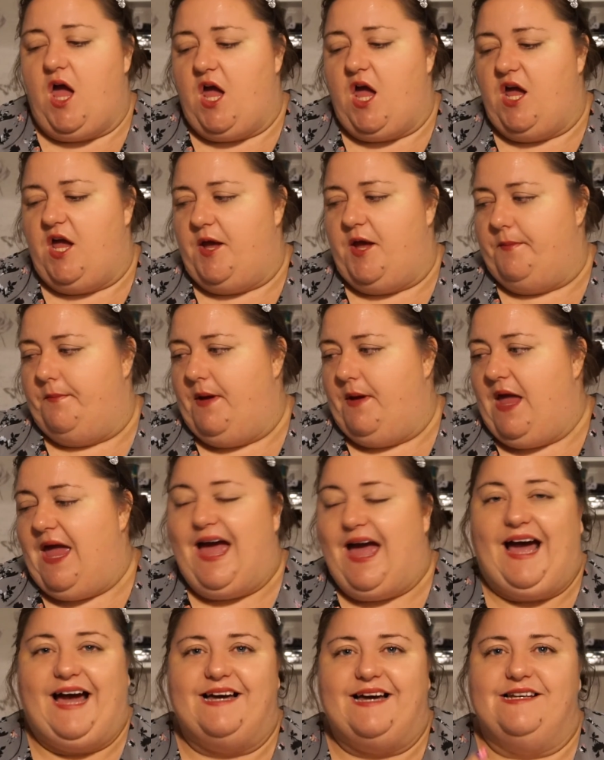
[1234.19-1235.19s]

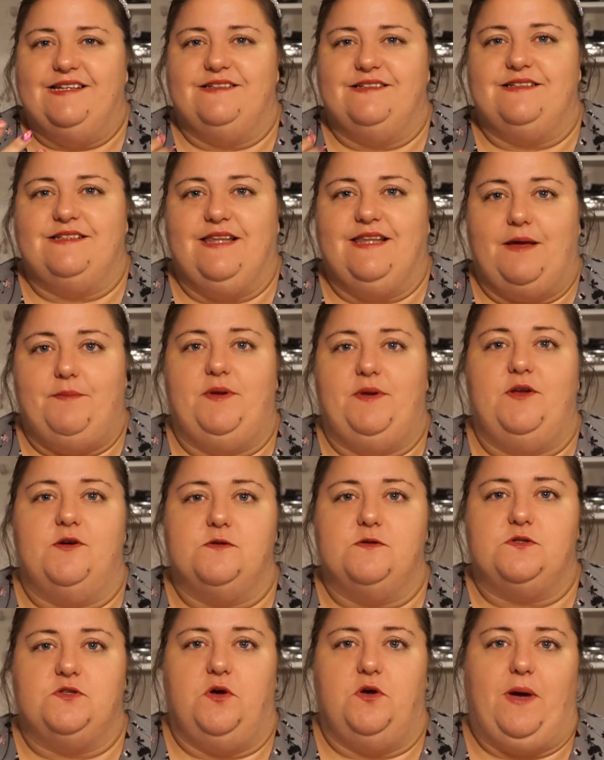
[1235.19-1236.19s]
And let me
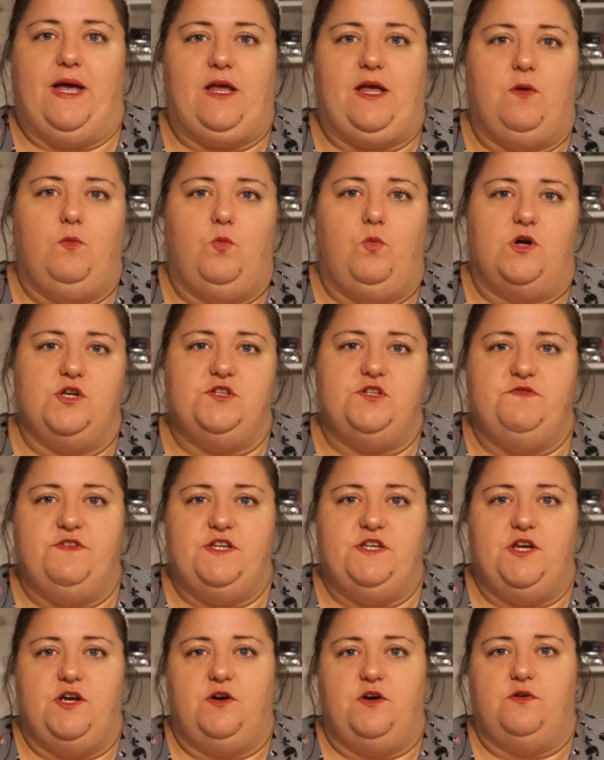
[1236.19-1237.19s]
know so I can watch your
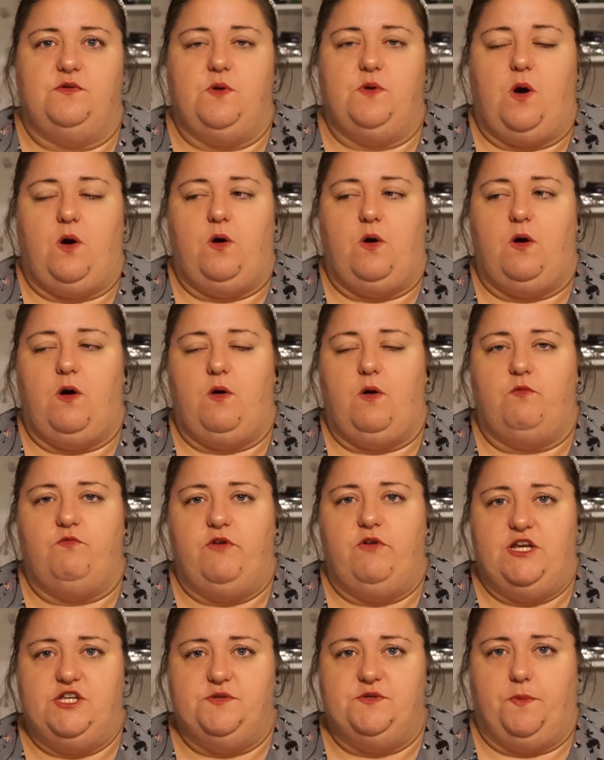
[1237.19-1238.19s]
video or
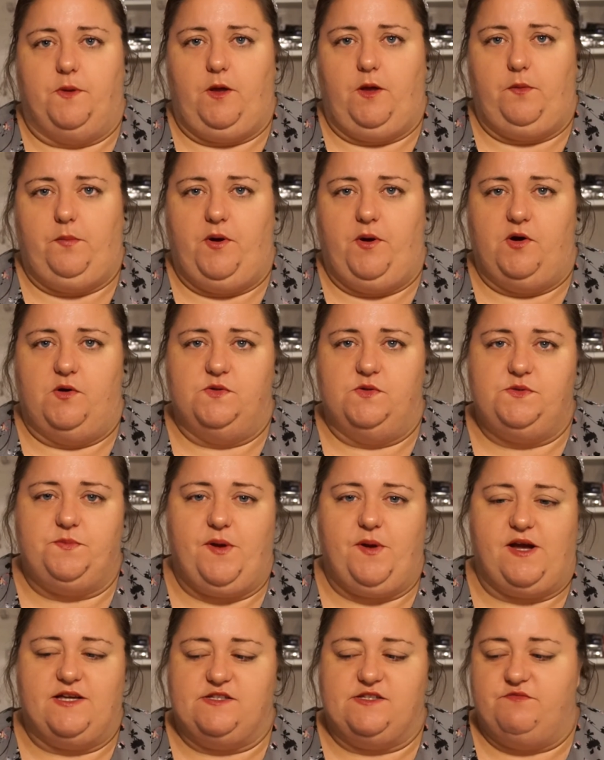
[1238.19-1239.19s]
read your blog post,
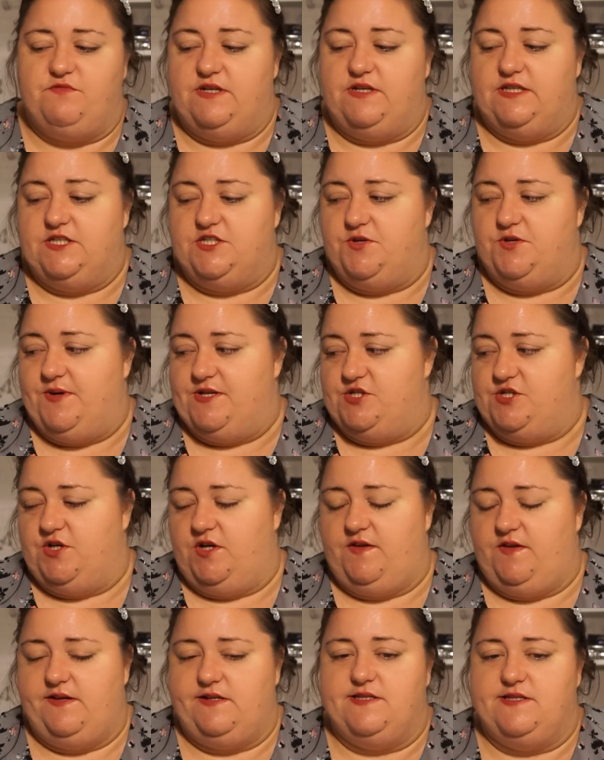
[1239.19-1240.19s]
because I really do
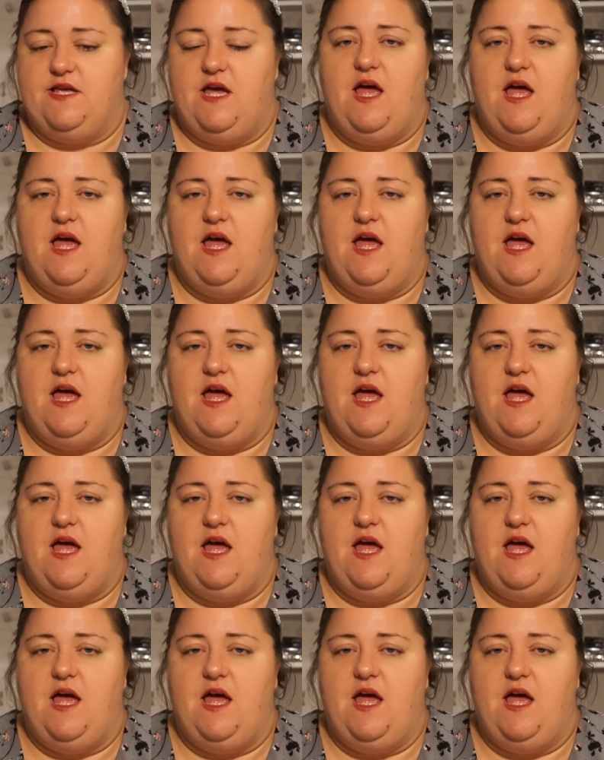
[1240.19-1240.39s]
enjoy these.